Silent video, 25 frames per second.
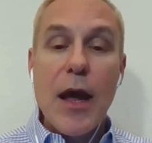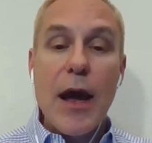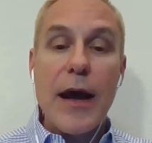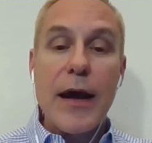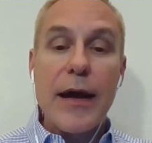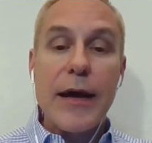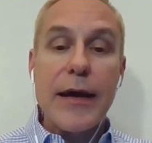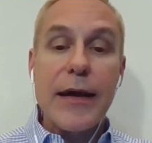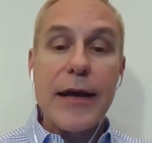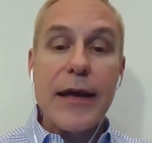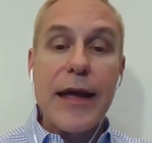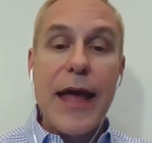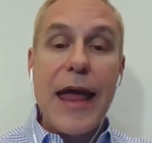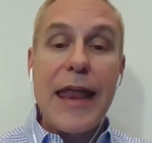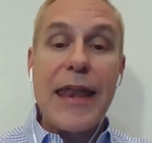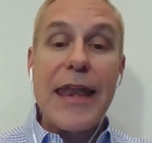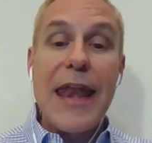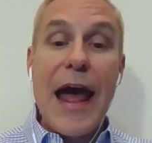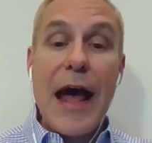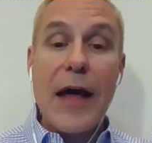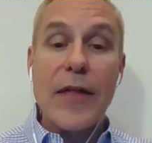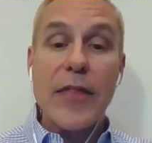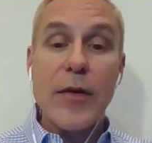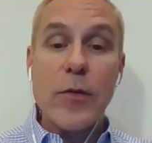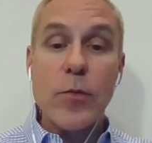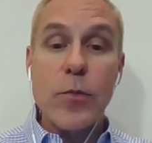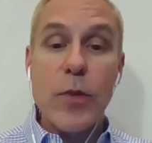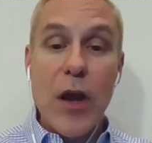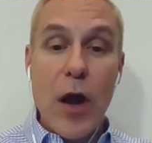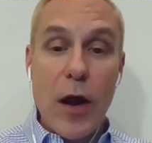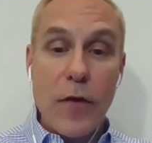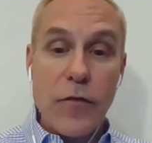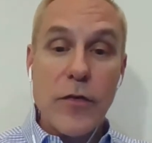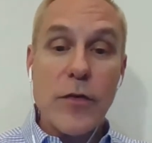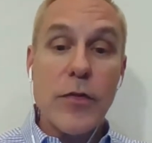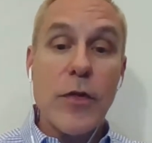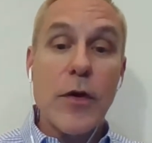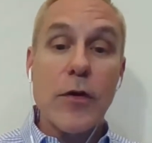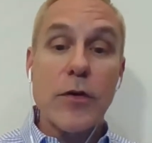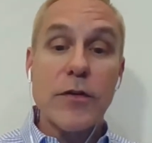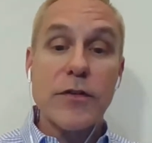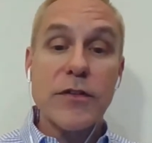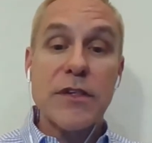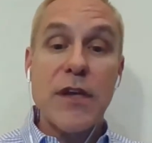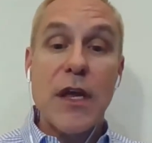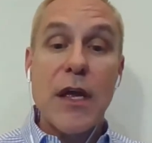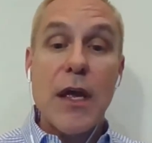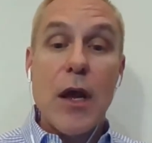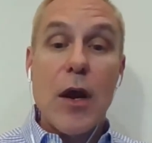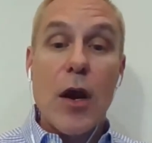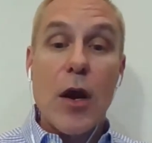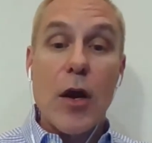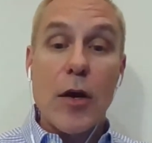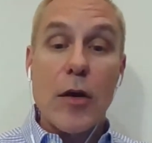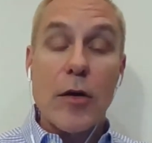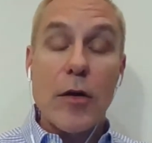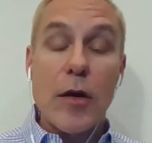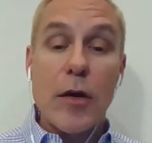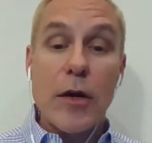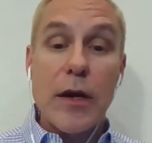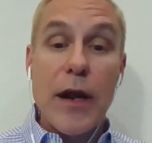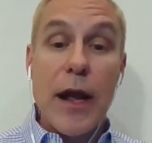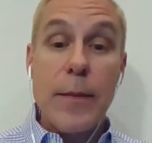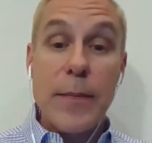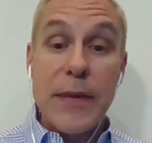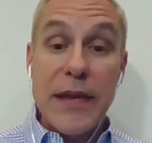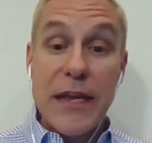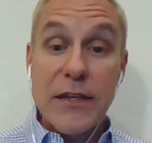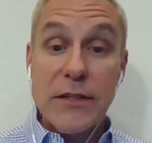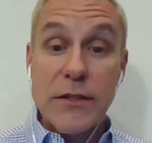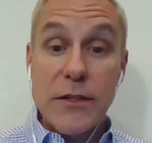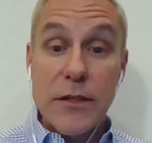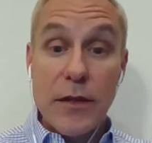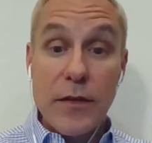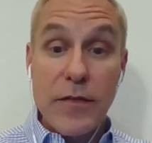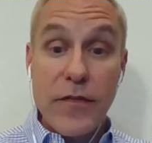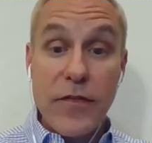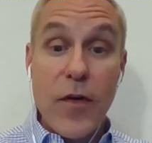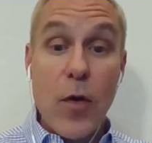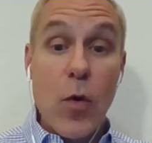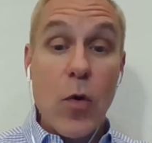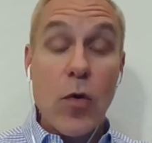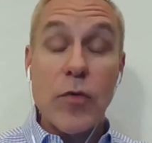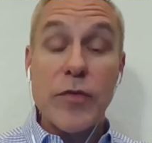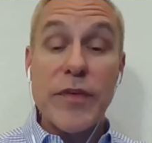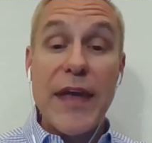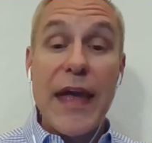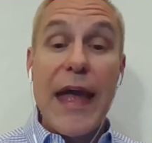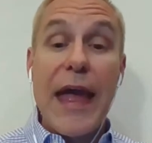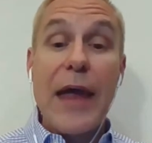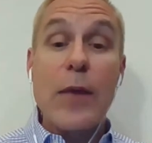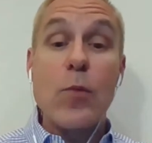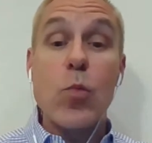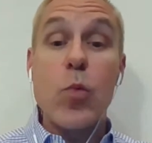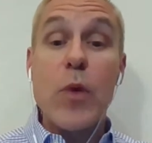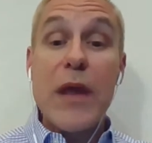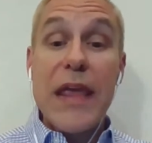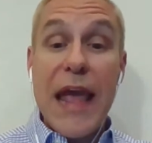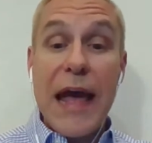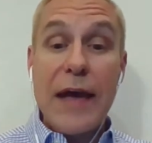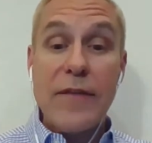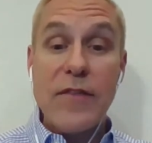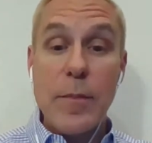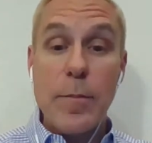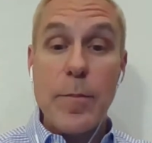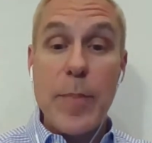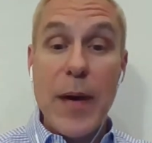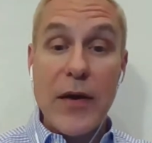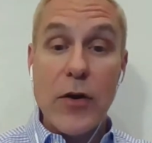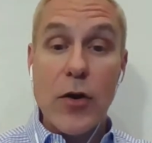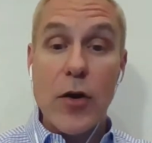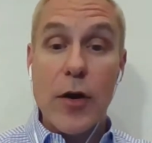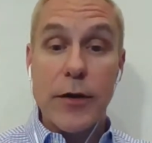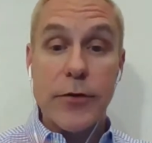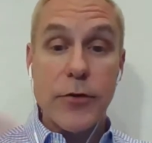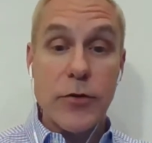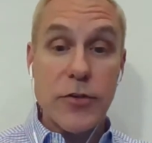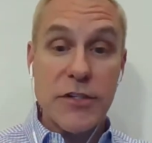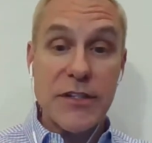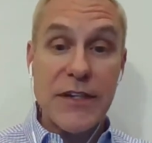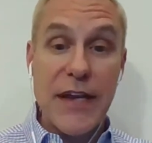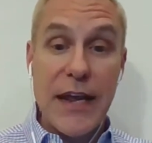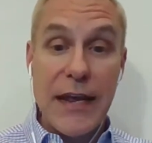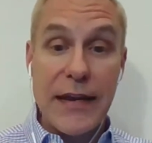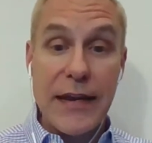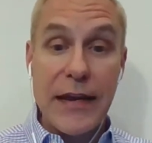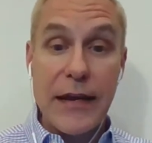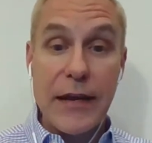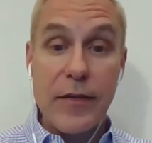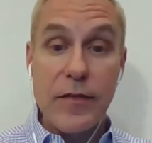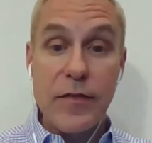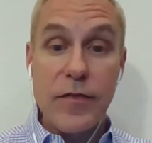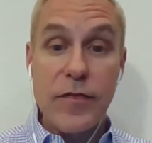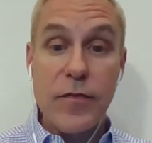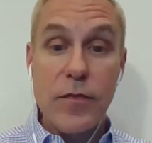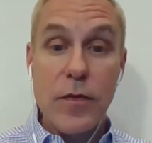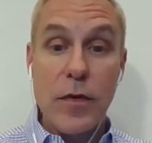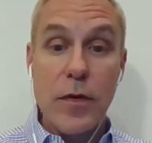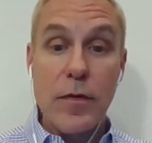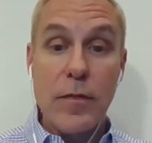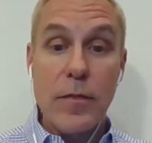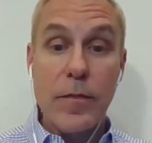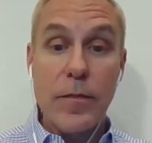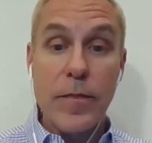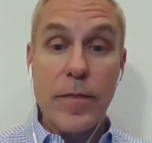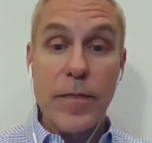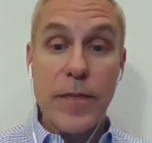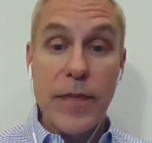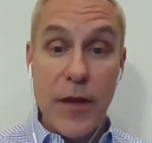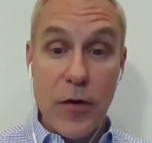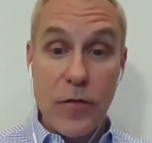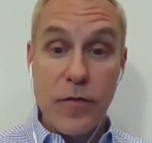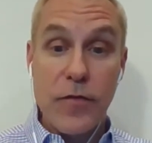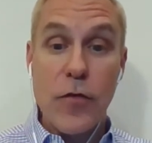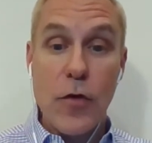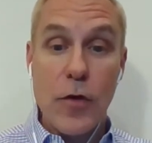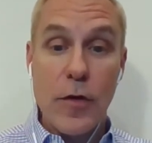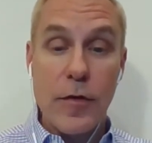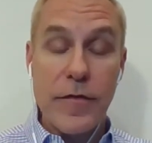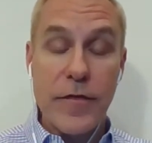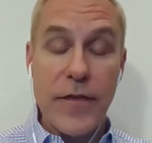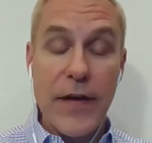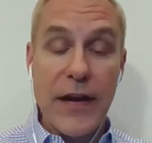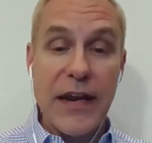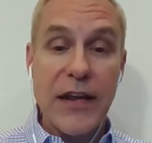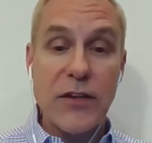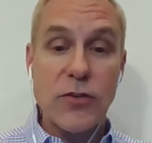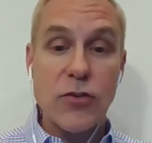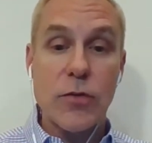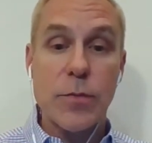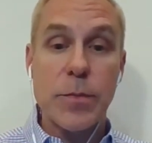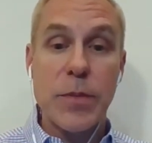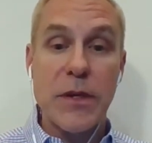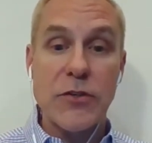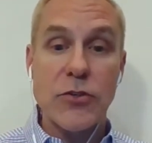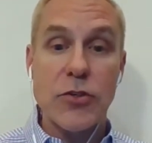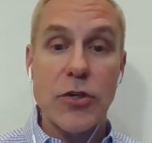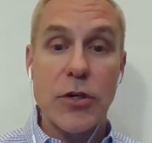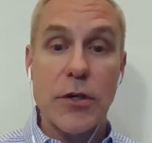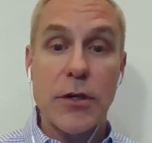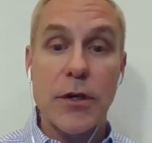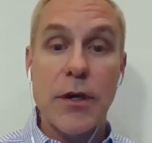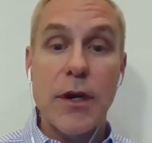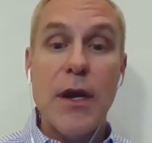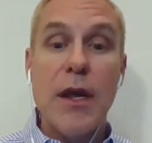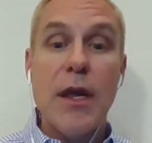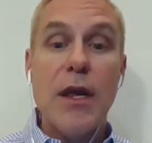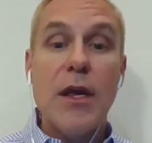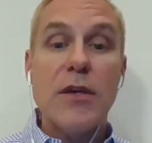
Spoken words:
And now that we offer those, are coming into the fold, and we have a better understanding of their full financial picture.